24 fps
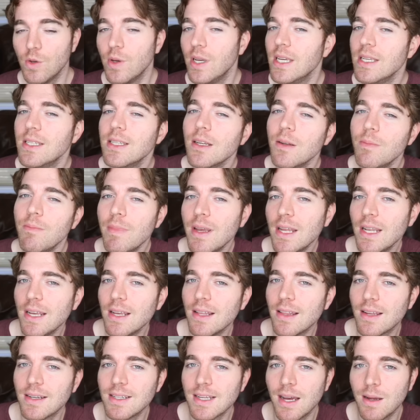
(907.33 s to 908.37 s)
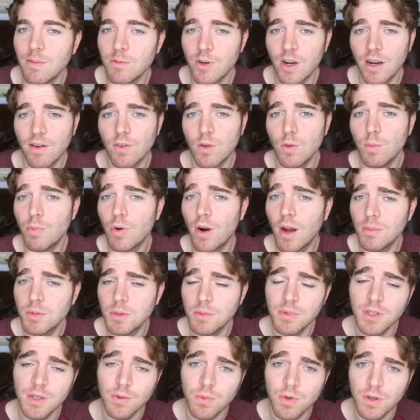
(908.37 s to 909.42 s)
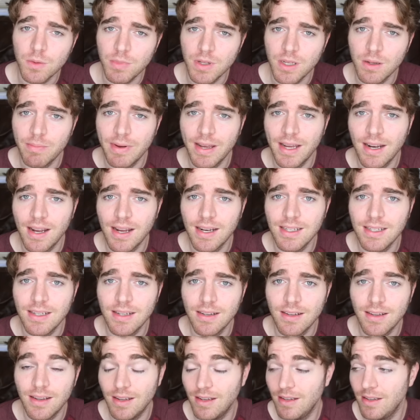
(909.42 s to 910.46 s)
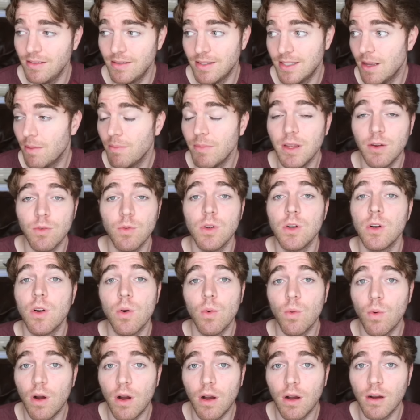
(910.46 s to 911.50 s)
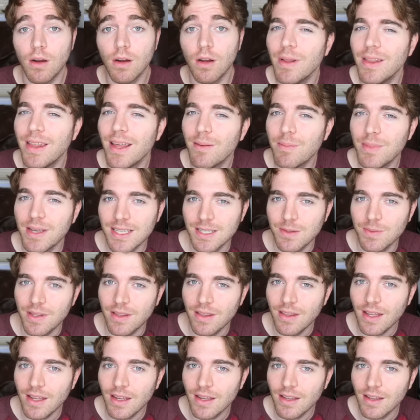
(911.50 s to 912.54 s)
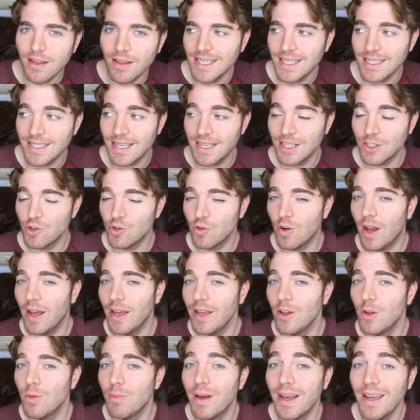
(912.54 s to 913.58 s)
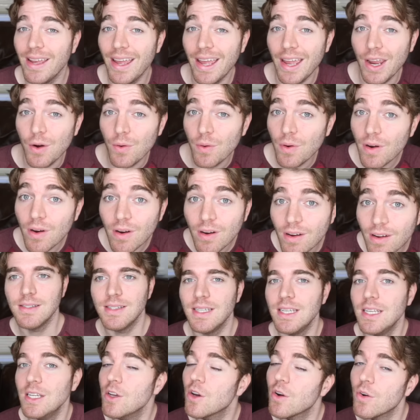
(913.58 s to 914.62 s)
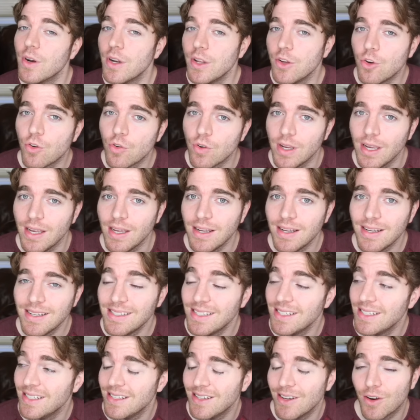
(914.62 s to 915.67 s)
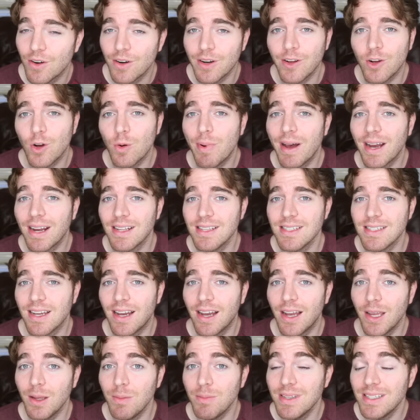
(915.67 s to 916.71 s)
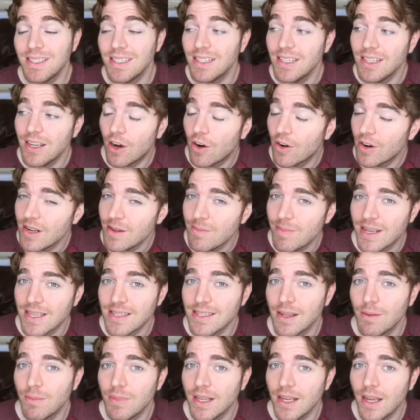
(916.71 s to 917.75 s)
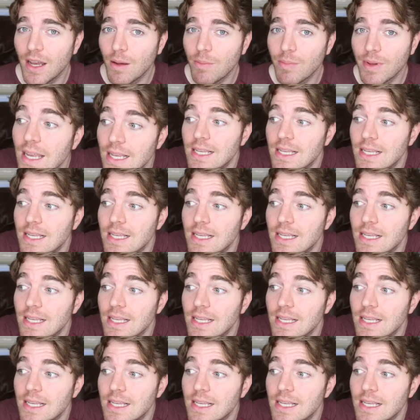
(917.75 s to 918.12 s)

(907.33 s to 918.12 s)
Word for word: So he's admitting that time travel probably would be a bad idea and something would go wrong. But that makes me think, is that trial by error? Did he already create it? Did he already go back in time? Did he already mess something up?